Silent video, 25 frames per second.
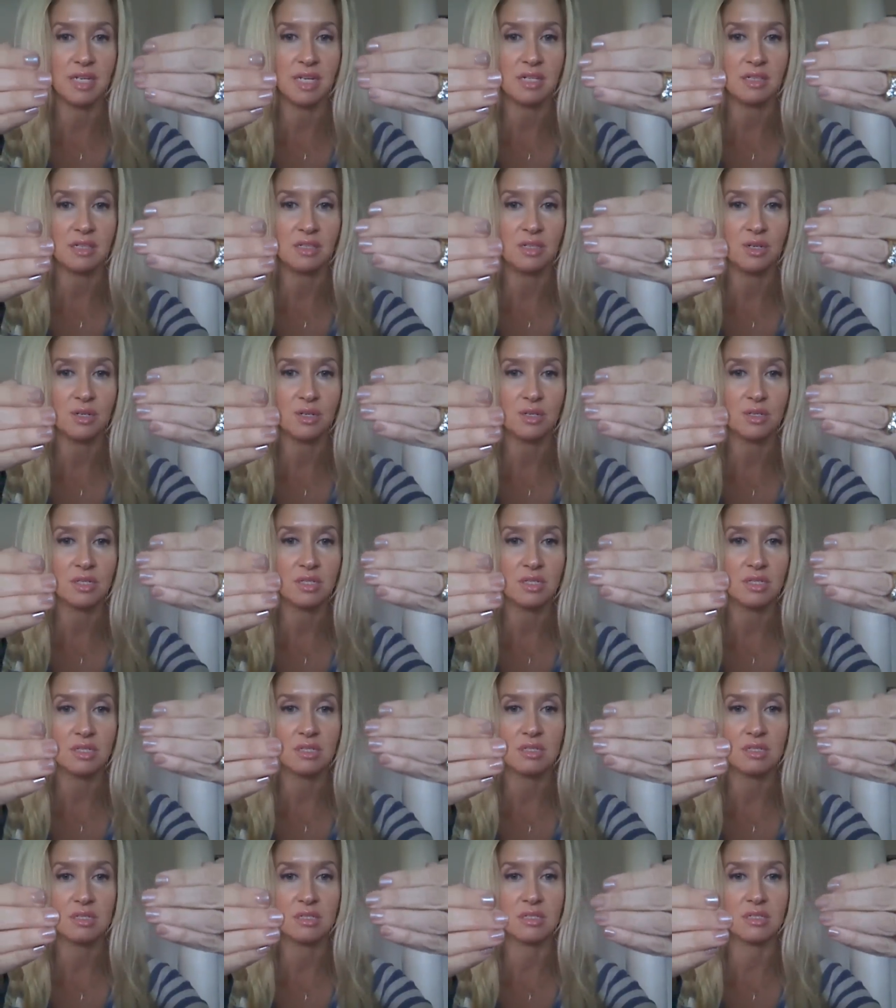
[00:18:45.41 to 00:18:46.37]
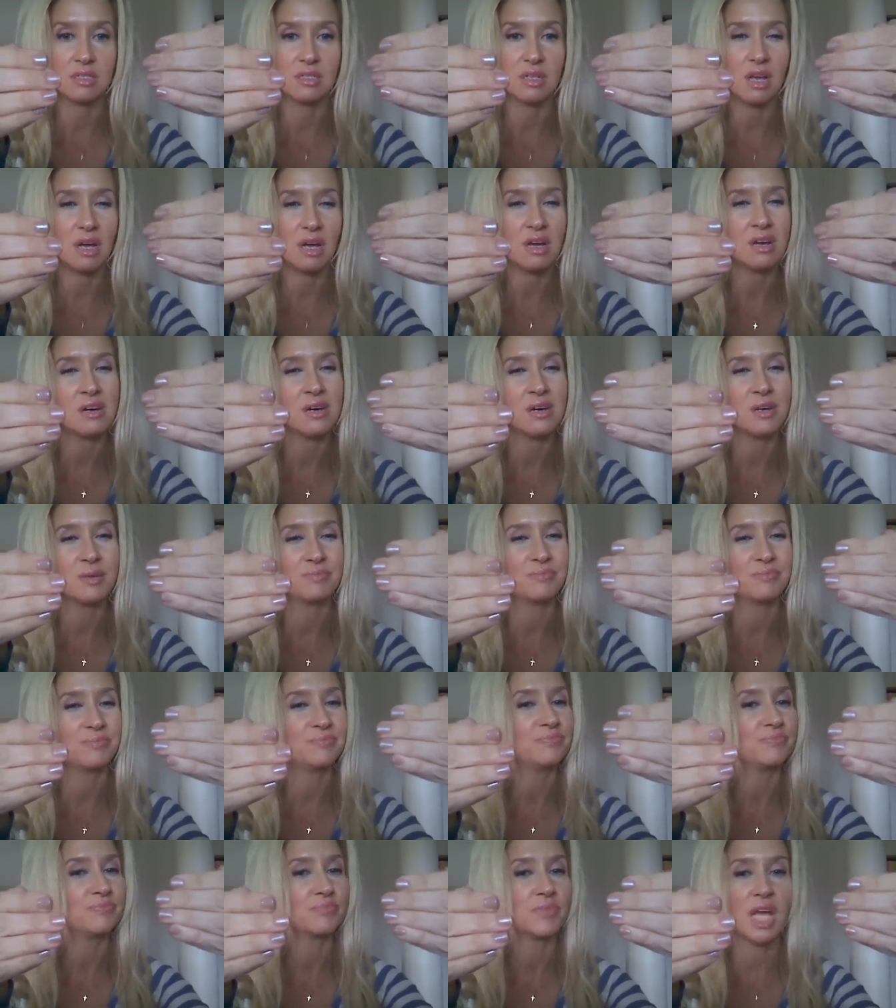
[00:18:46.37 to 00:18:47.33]
It looks,
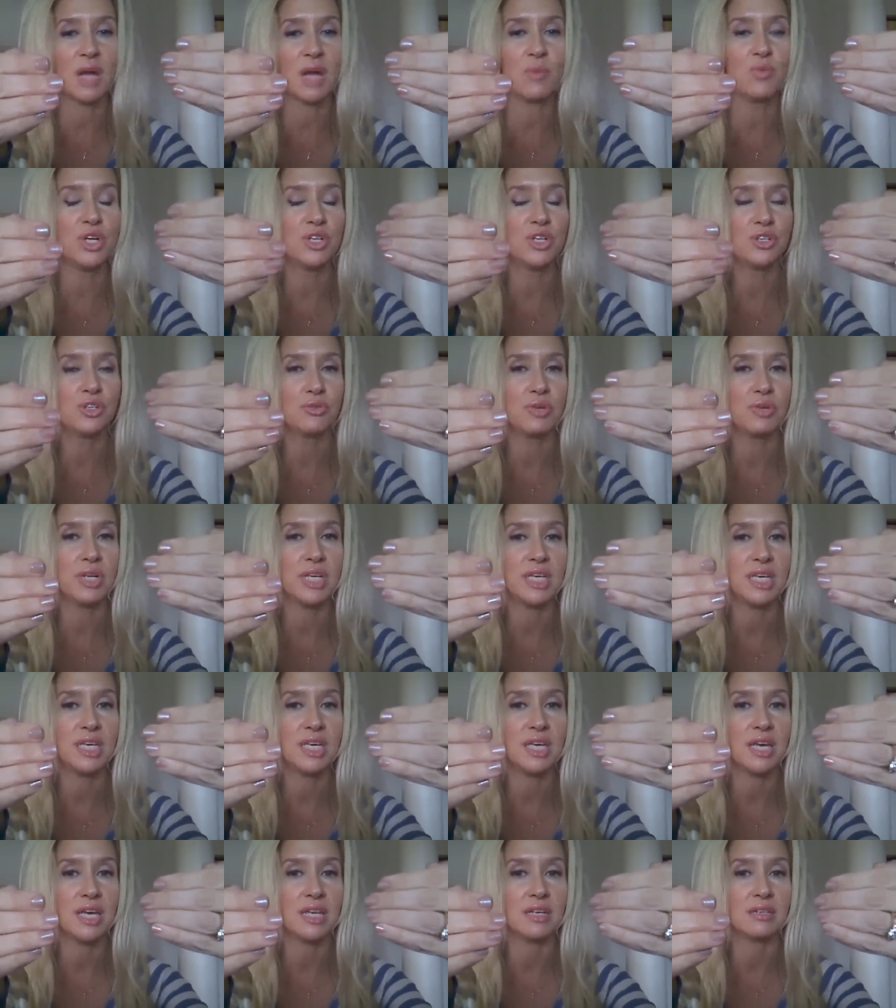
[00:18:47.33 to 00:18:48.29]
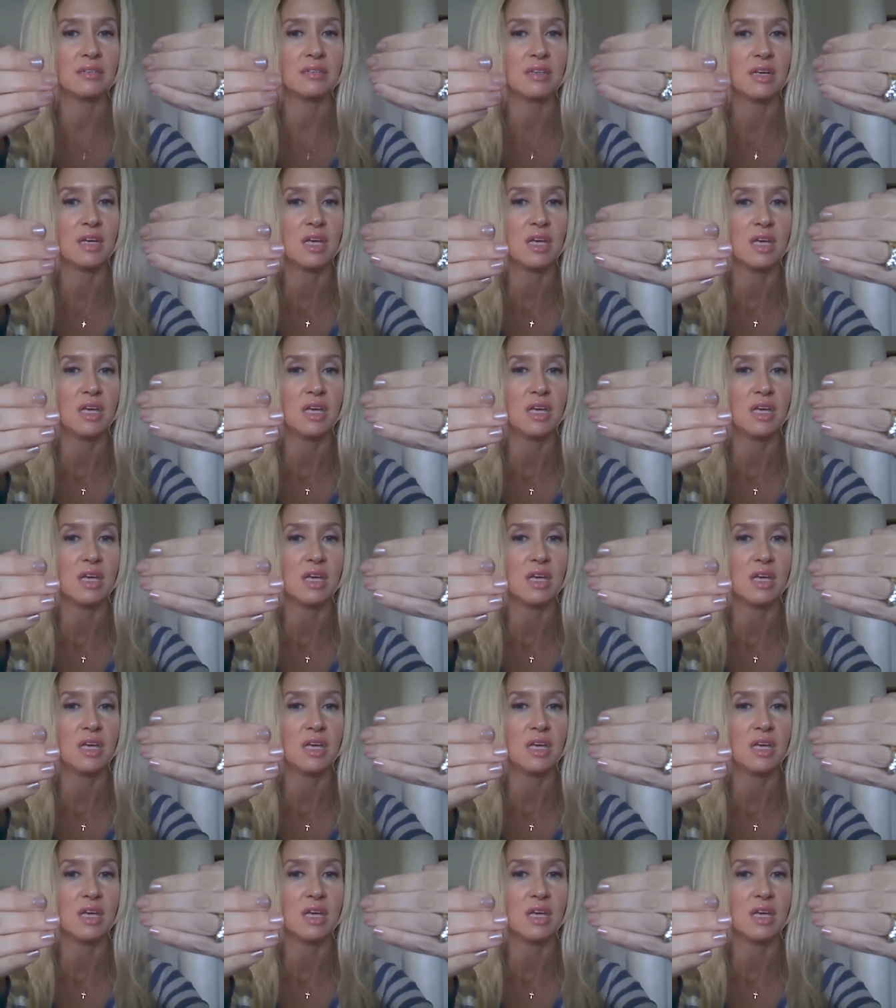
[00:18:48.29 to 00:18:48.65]
um, I wouldn't do it again.